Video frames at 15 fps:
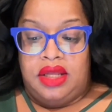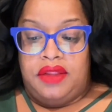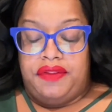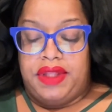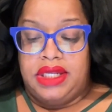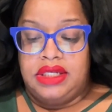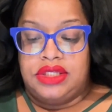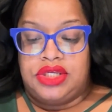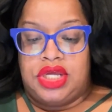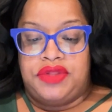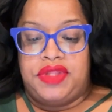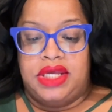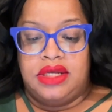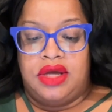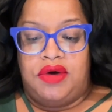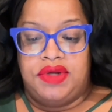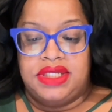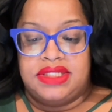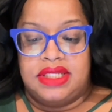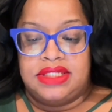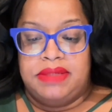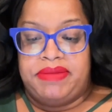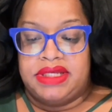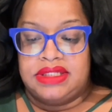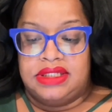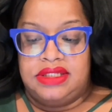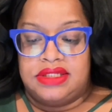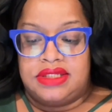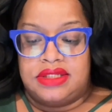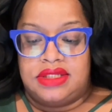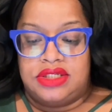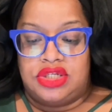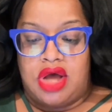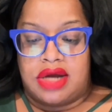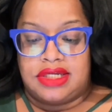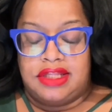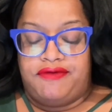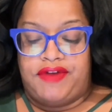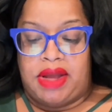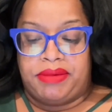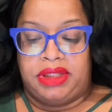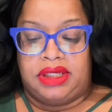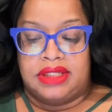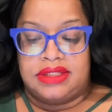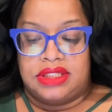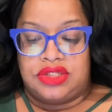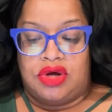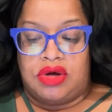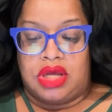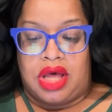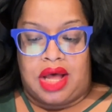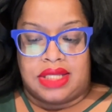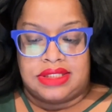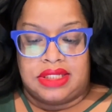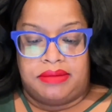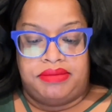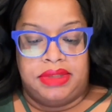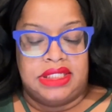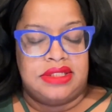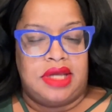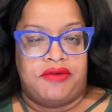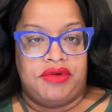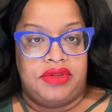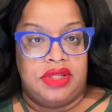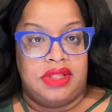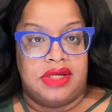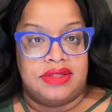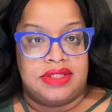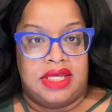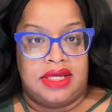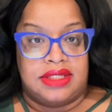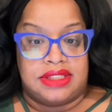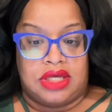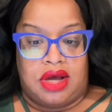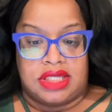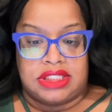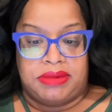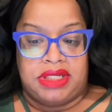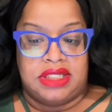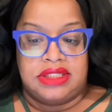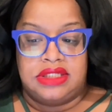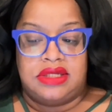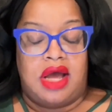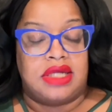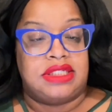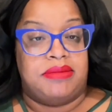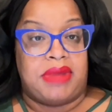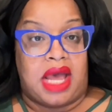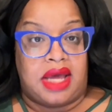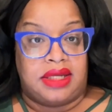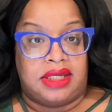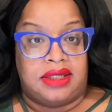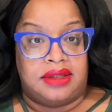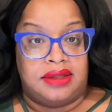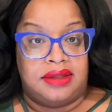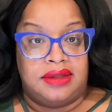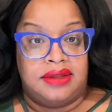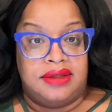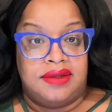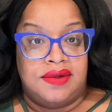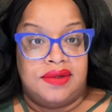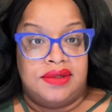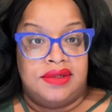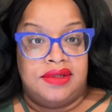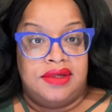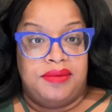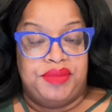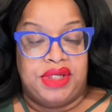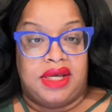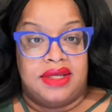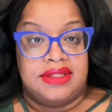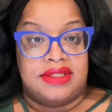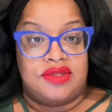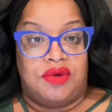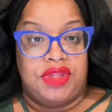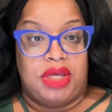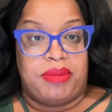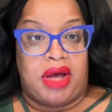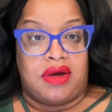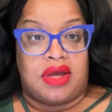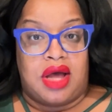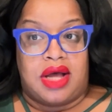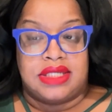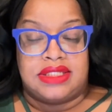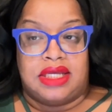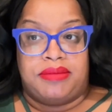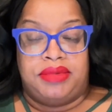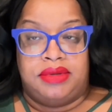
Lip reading: Then Cody says he basically just doesn't talk to the family because it's all gossip. Everything they're saying is gossip. He doesn't talk to Maddie because it's only about gossip.